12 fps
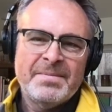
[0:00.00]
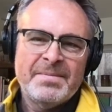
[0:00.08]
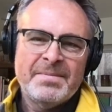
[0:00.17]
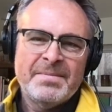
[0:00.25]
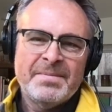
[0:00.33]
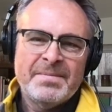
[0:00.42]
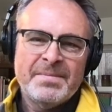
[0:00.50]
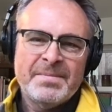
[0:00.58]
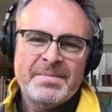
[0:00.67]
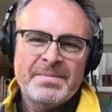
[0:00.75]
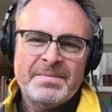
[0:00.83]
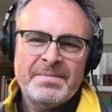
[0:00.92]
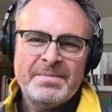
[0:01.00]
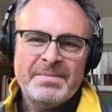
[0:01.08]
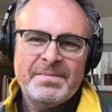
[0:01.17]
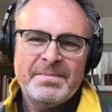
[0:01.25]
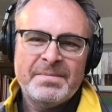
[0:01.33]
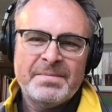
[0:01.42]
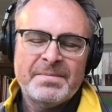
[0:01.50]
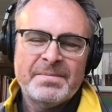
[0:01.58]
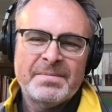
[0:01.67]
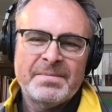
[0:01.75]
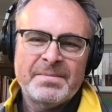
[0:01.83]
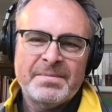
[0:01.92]

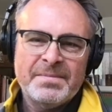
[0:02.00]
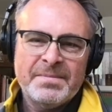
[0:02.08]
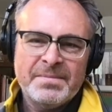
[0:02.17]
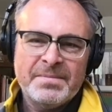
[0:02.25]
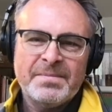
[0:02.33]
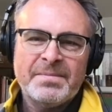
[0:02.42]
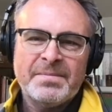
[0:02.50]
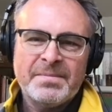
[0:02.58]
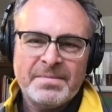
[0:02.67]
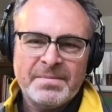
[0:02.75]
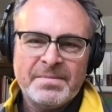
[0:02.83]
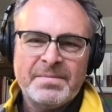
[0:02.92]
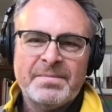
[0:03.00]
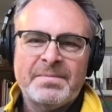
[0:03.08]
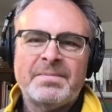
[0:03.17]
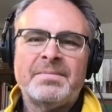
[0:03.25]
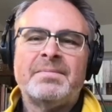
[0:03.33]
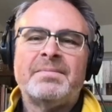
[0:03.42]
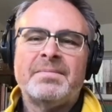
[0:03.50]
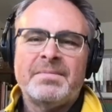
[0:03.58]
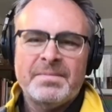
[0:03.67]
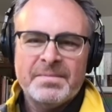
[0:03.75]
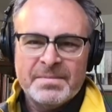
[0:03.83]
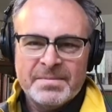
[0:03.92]

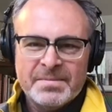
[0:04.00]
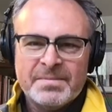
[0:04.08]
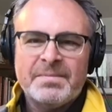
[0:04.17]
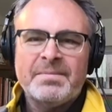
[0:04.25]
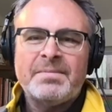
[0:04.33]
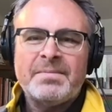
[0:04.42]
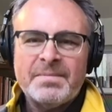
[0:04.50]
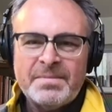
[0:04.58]
(silent)